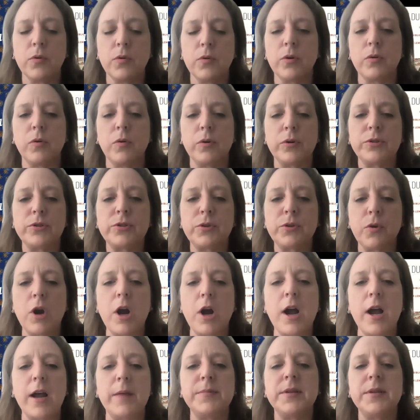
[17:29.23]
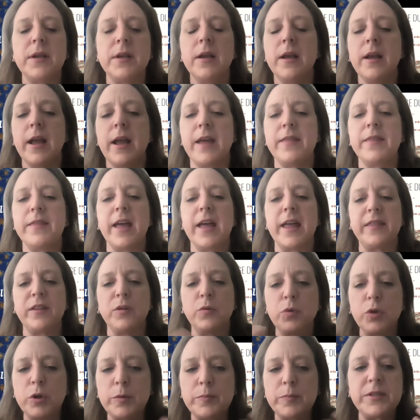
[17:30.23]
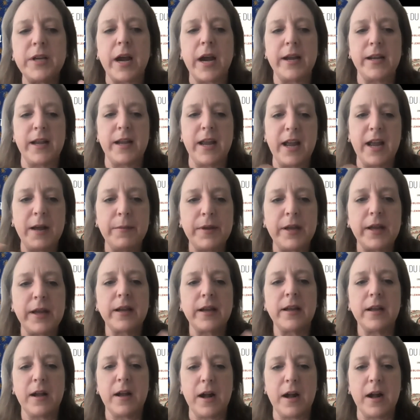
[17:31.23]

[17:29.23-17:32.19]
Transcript: or scribes, and that group dynamic,